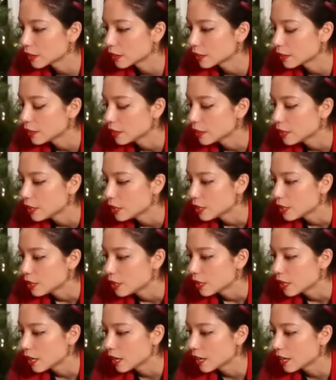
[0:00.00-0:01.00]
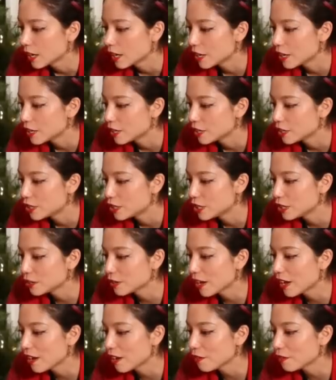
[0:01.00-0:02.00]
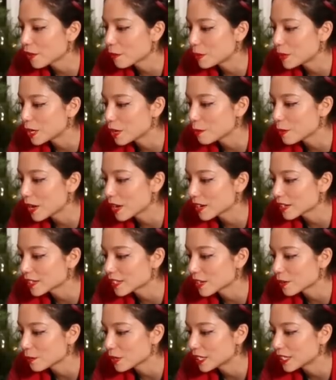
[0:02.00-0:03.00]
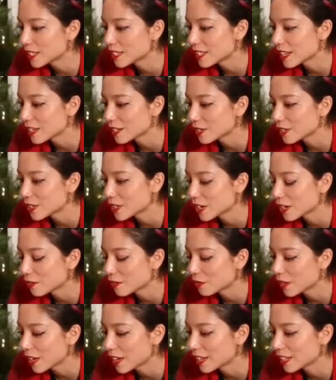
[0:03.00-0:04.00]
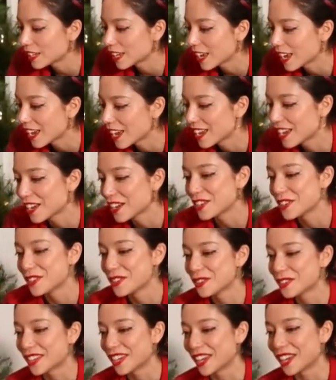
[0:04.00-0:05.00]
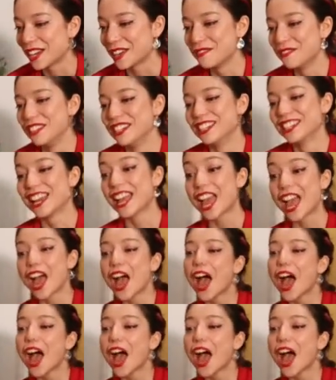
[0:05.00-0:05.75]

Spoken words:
Okay. Do you have a P.O. box that we can send you stuff, aka a new camera?